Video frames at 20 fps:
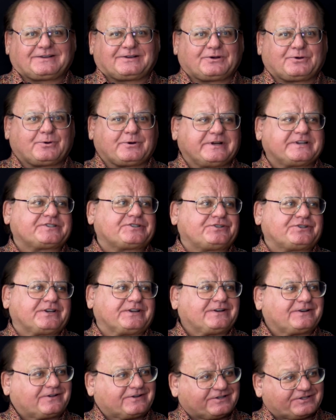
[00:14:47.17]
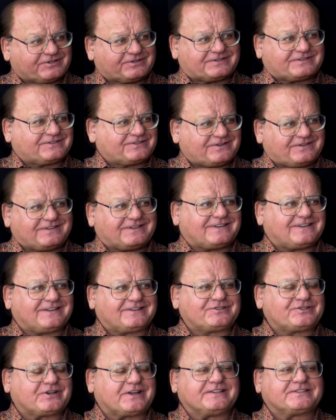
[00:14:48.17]
Christian, because
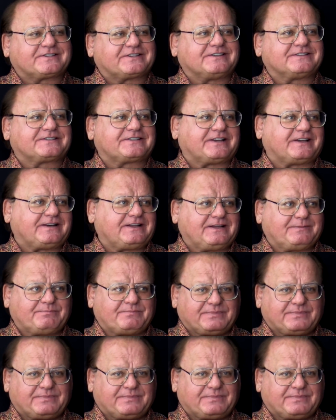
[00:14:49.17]
Jönsson said